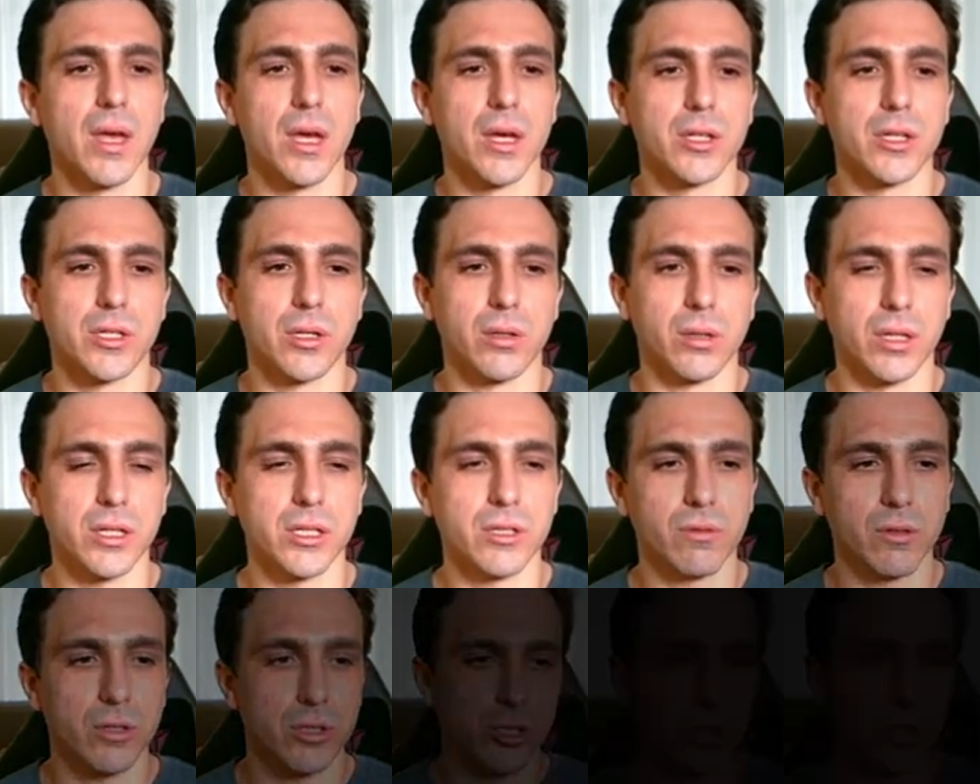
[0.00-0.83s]
So let's
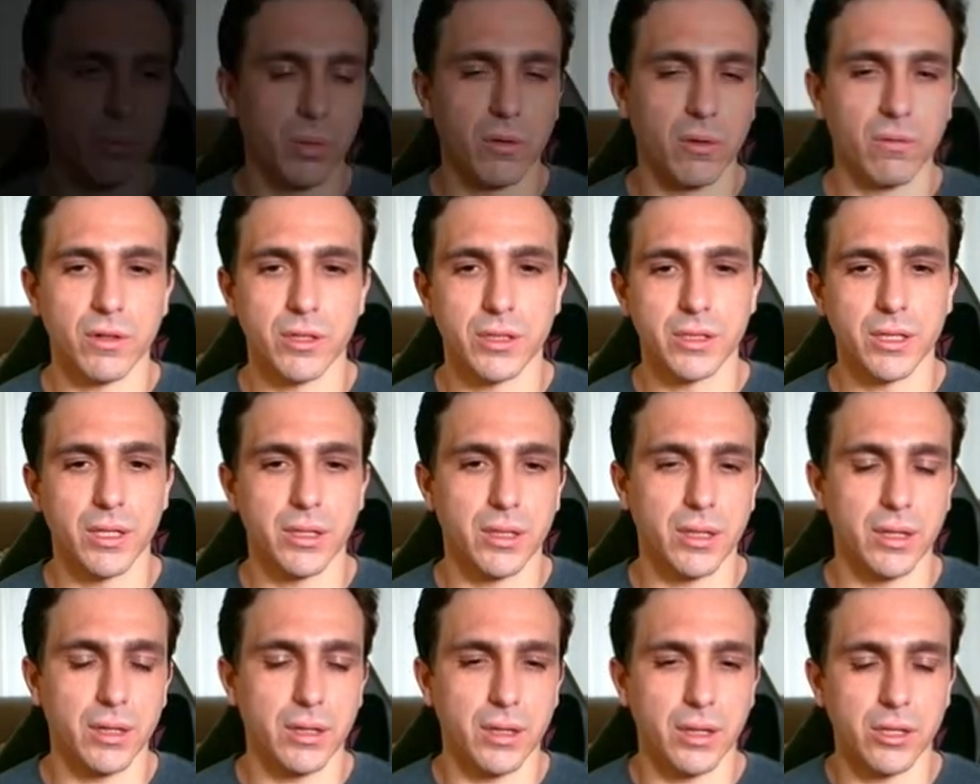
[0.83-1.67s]
first jump over to
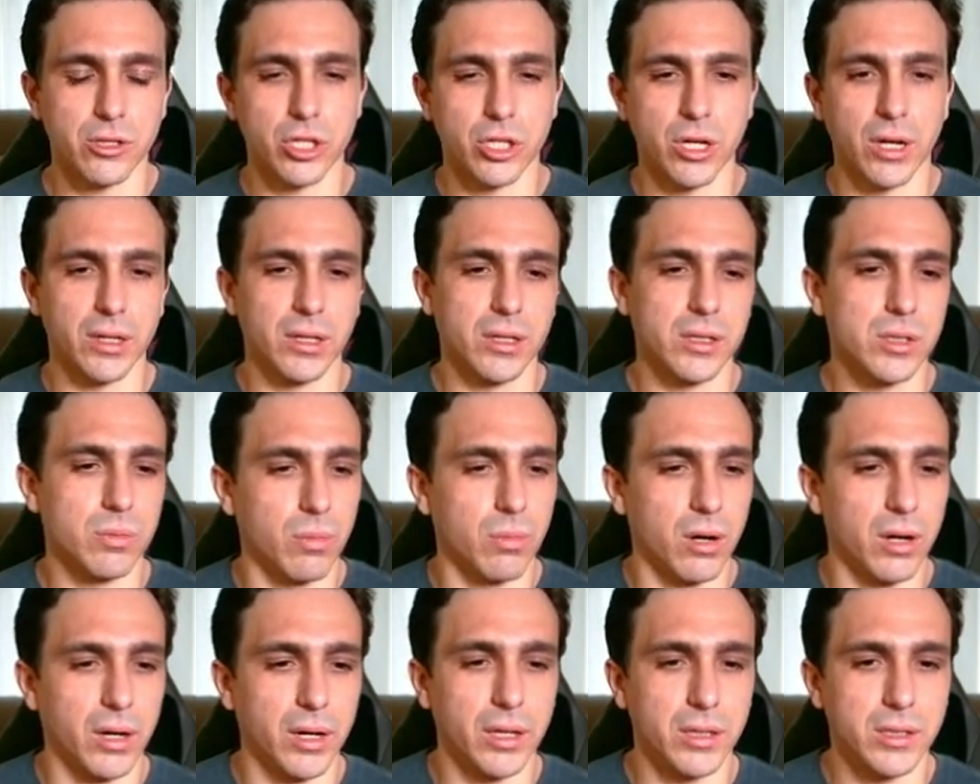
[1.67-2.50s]
the Chinese
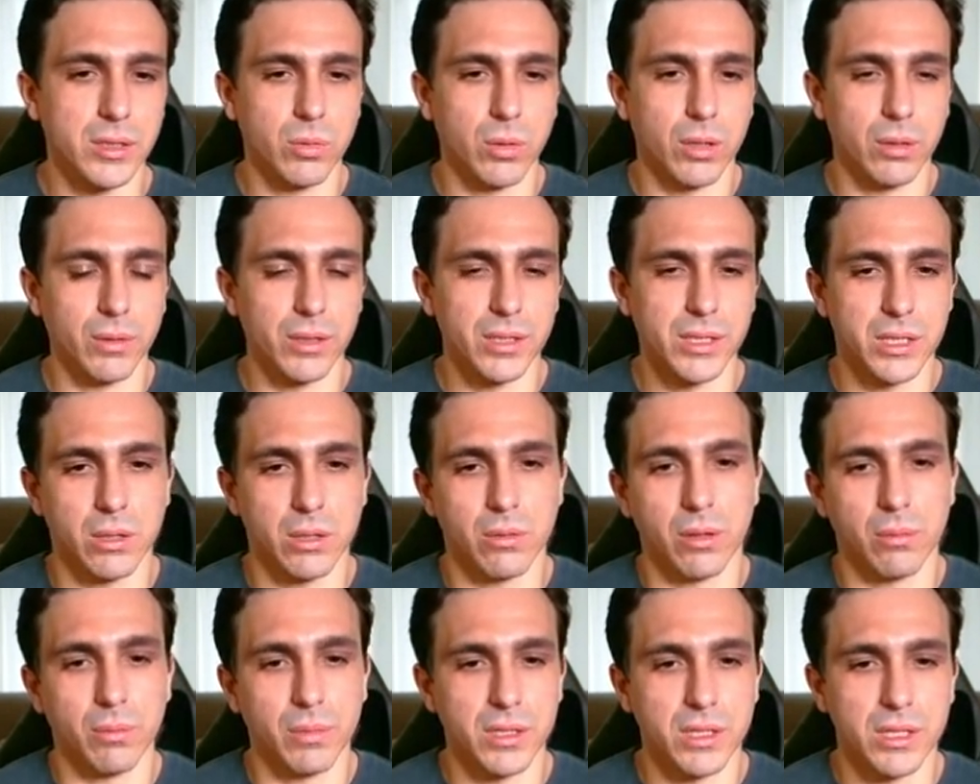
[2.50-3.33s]
markets where we see
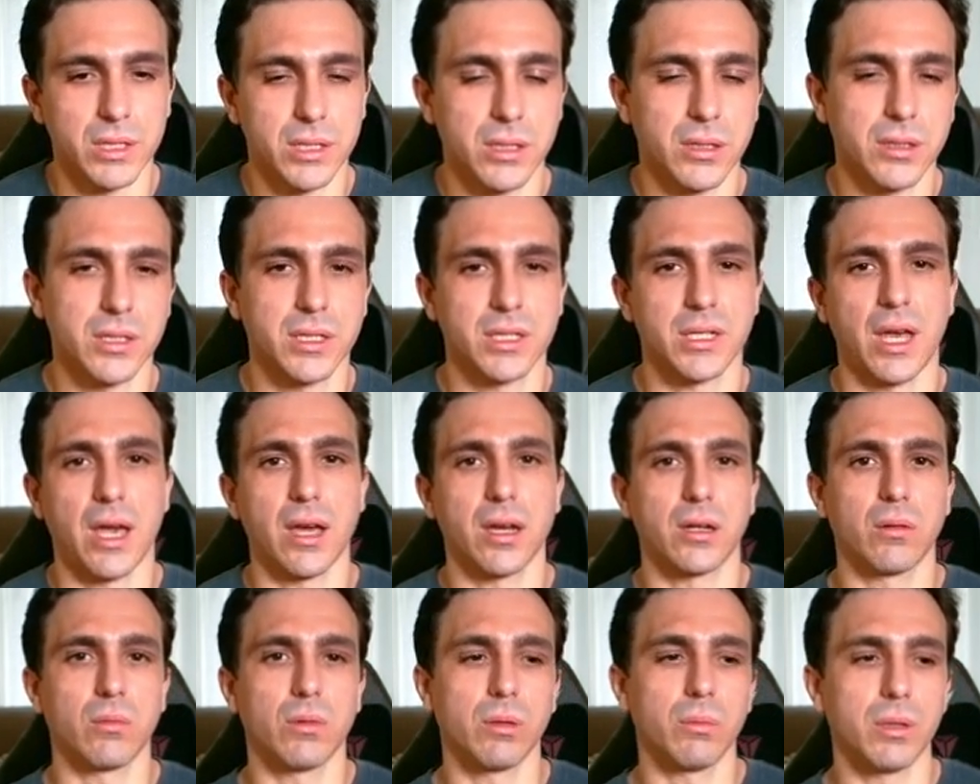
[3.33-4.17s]
we've been still
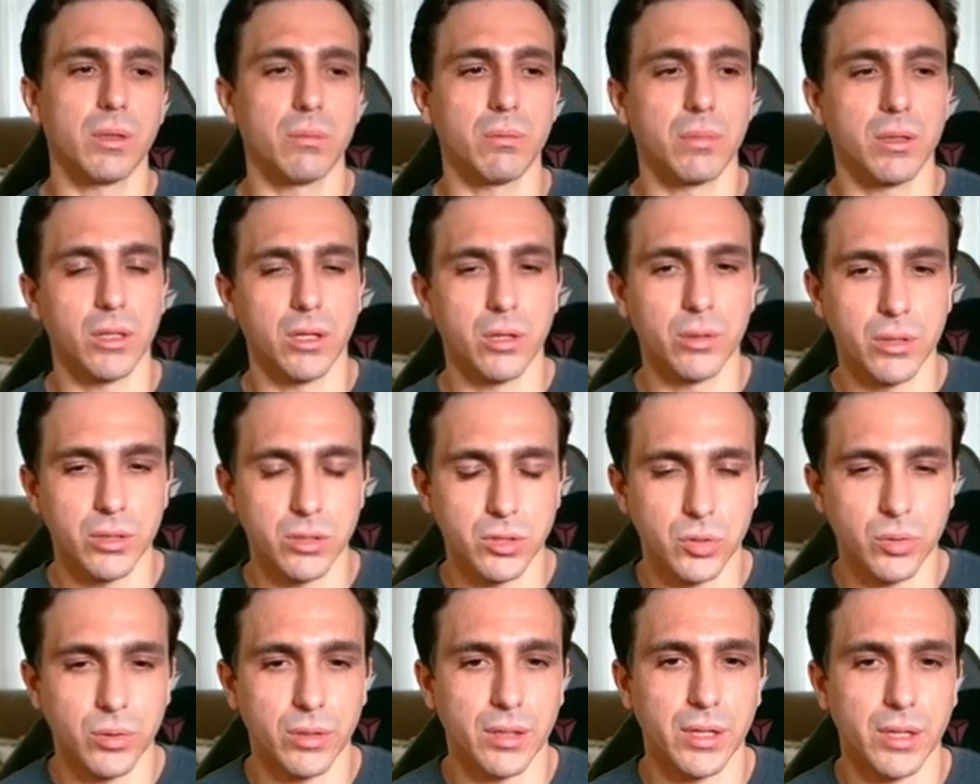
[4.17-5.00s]
stagnant. We've been below the
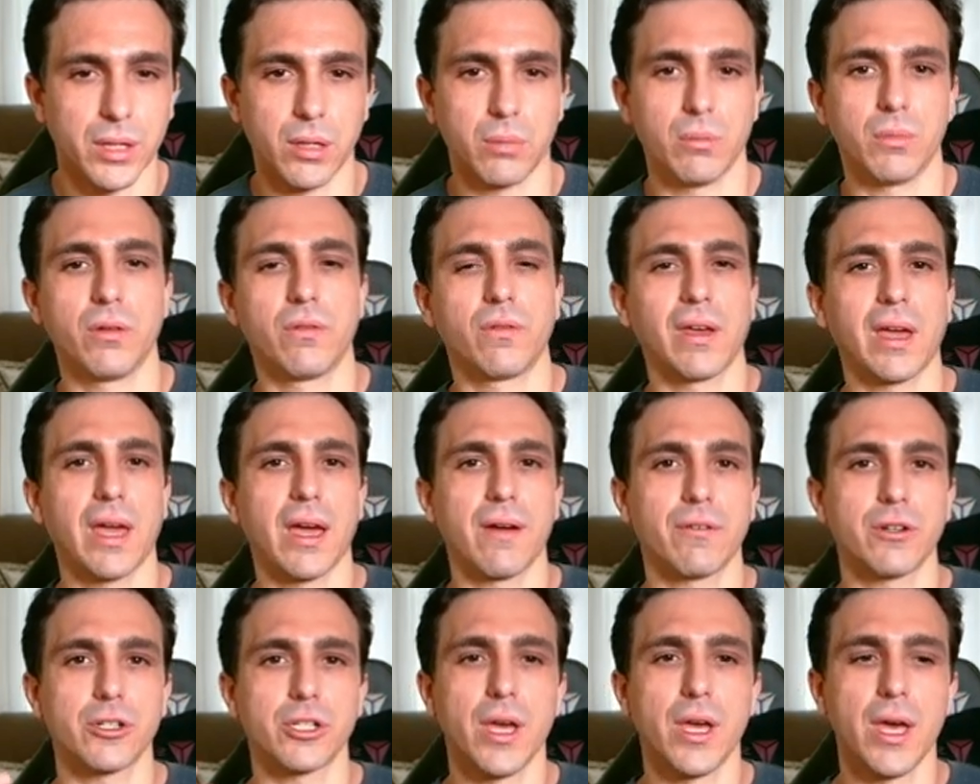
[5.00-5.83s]
200 day moving
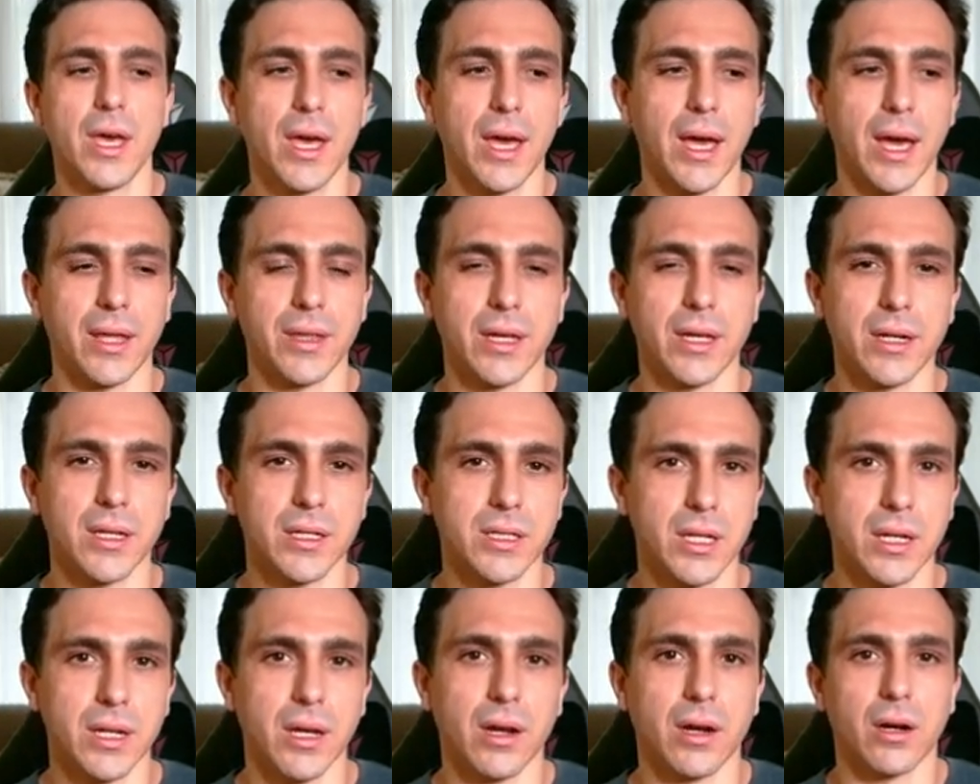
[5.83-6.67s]
average, and that is
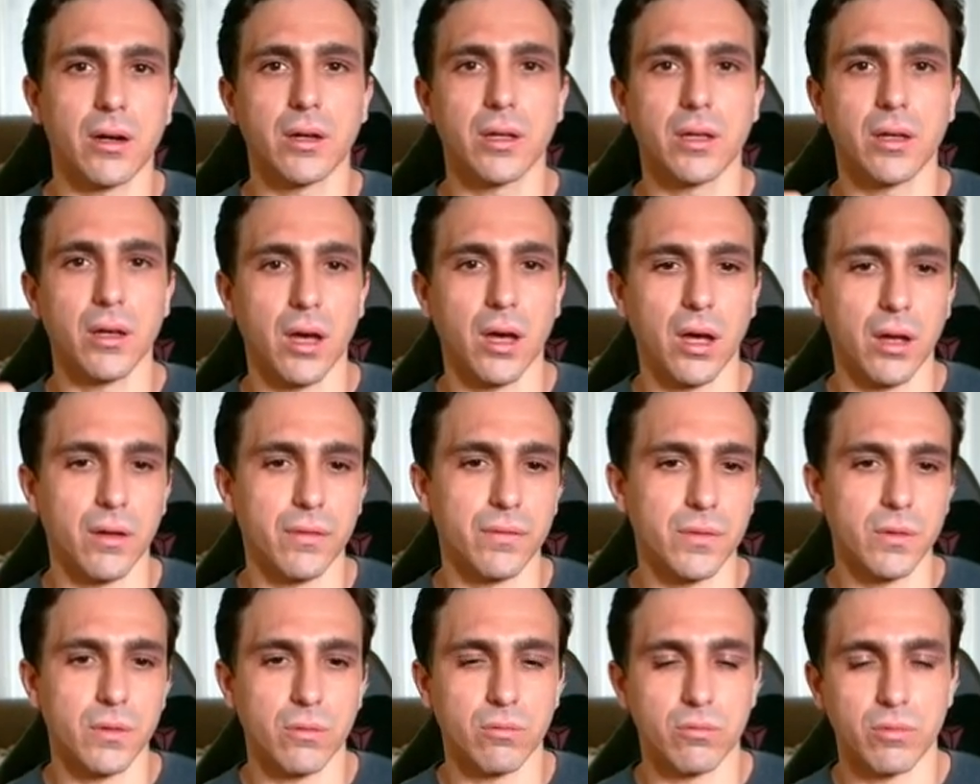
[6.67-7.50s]
an area of
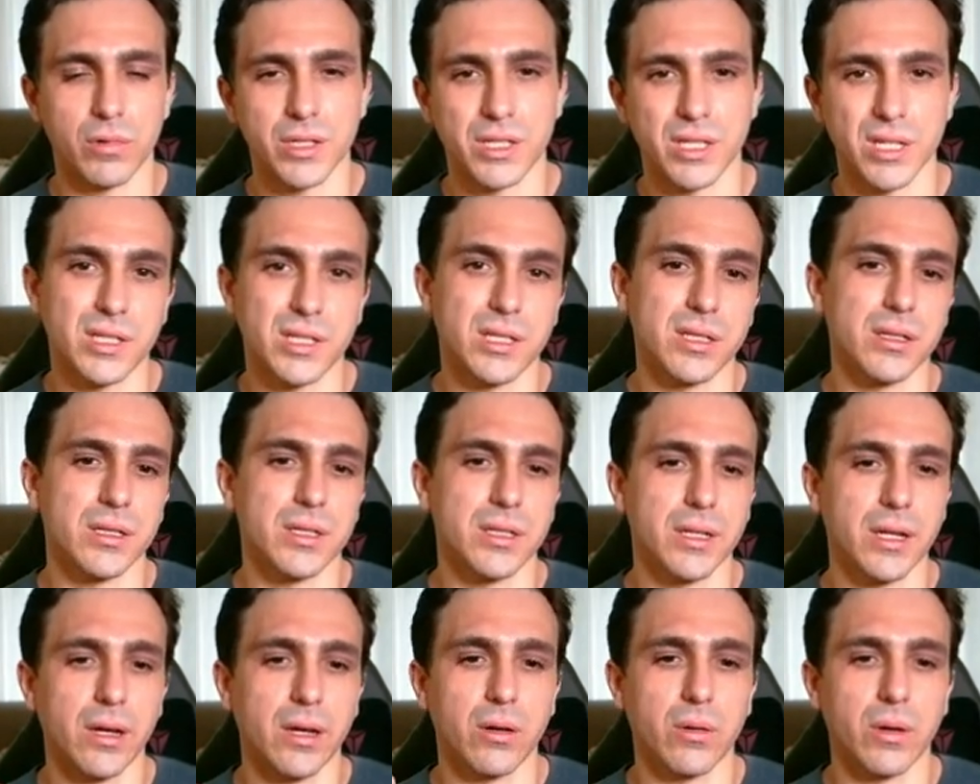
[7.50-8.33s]
resistance
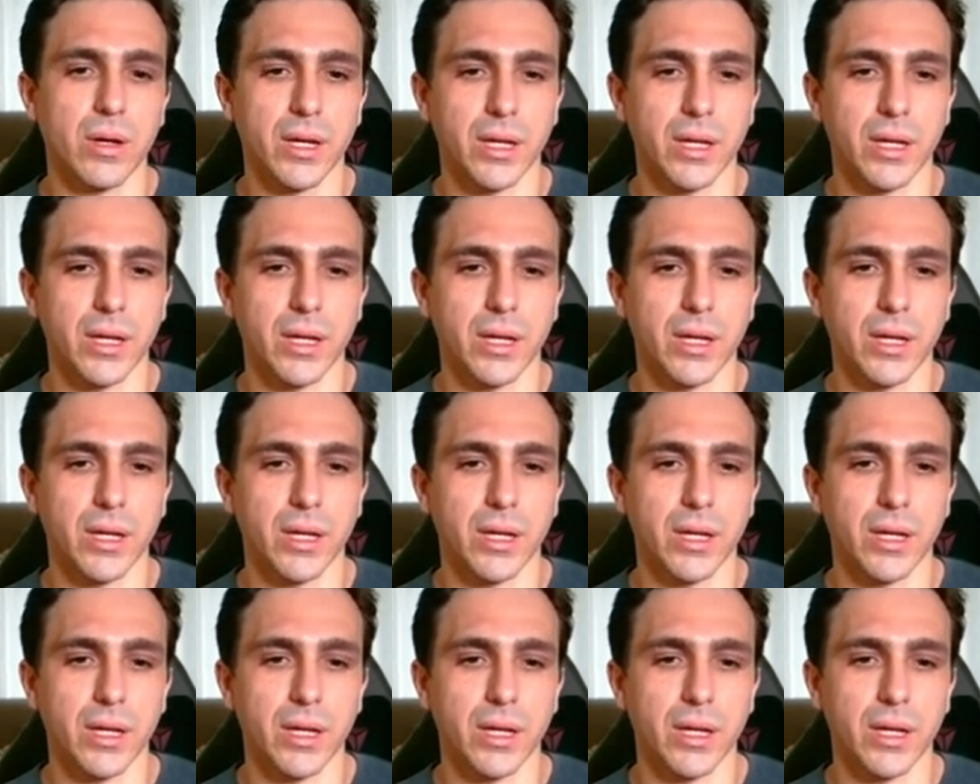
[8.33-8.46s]
now.